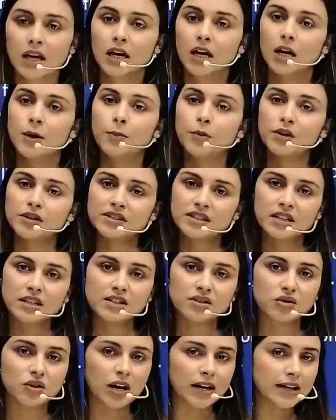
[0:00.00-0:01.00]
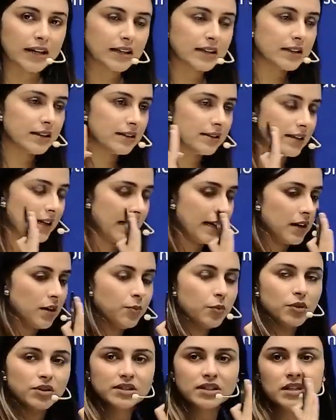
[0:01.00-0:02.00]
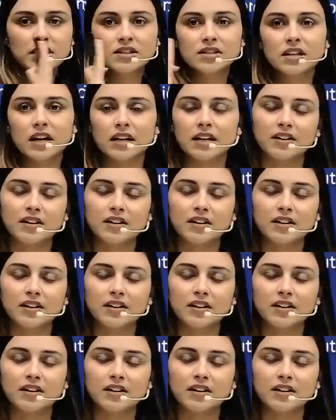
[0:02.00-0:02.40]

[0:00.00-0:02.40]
A person is running this side, a person is running